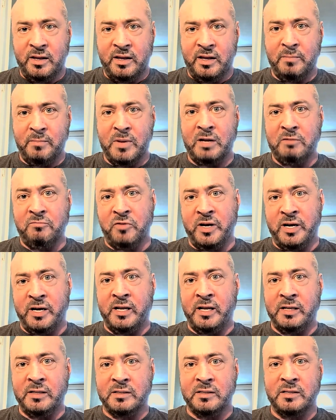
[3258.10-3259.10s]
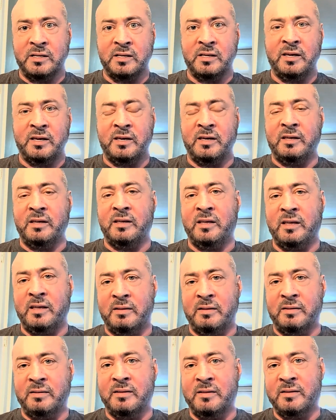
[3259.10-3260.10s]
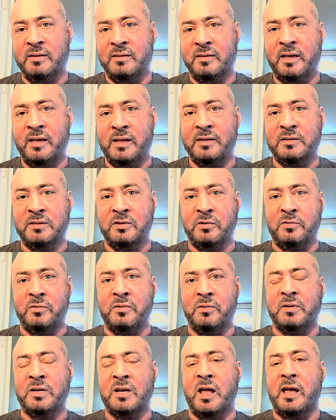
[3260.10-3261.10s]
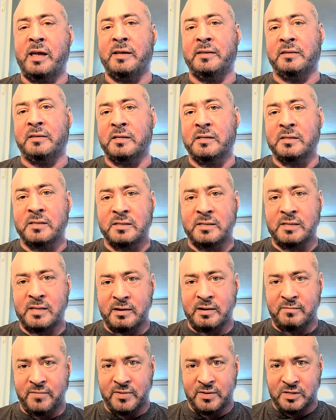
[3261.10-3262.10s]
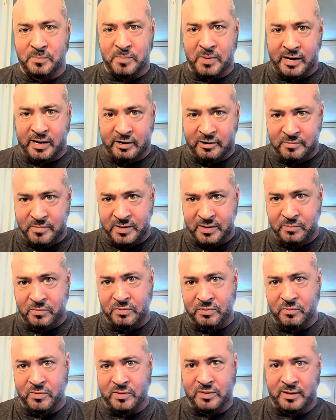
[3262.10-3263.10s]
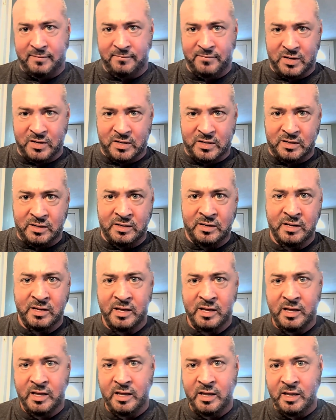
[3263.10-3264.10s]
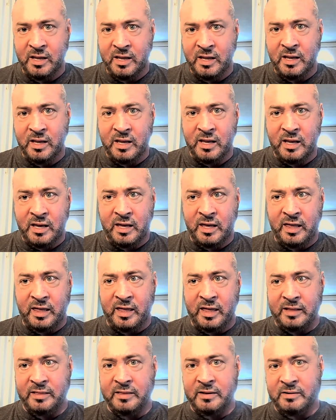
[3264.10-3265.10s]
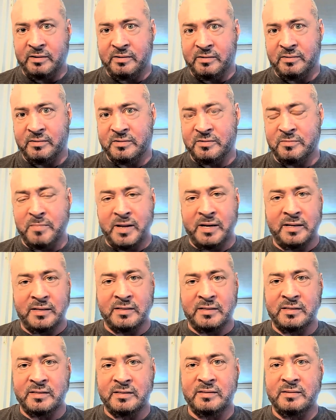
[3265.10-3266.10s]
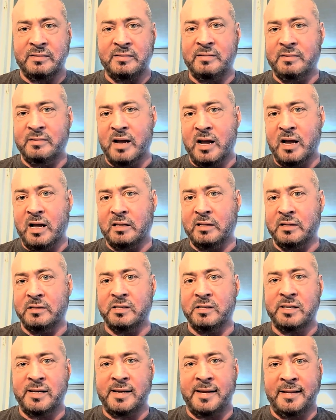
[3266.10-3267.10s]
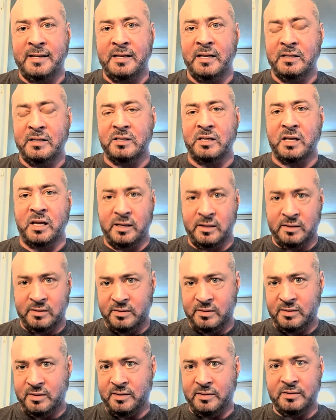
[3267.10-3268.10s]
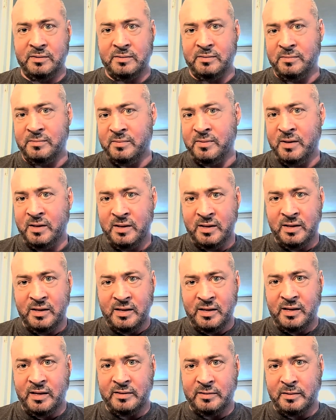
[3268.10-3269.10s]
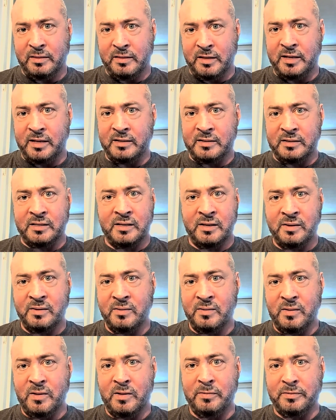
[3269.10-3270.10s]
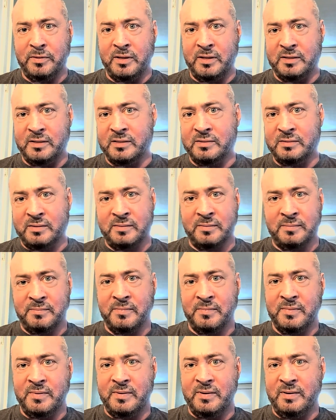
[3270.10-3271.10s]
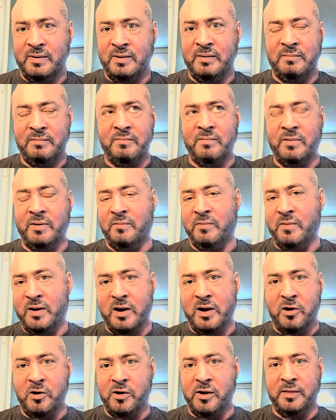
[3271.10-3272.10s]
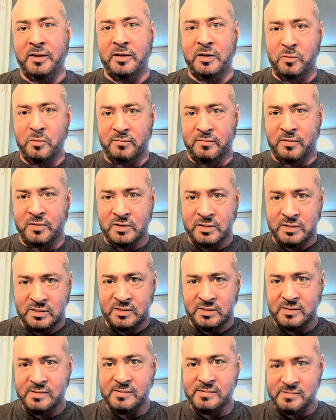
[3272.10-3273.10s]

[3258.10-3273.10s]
in my readings and, and, and certain scientists that have inspired me with what they've done and their tremendous knowledge and insight into, into things, all things re regarding the universe.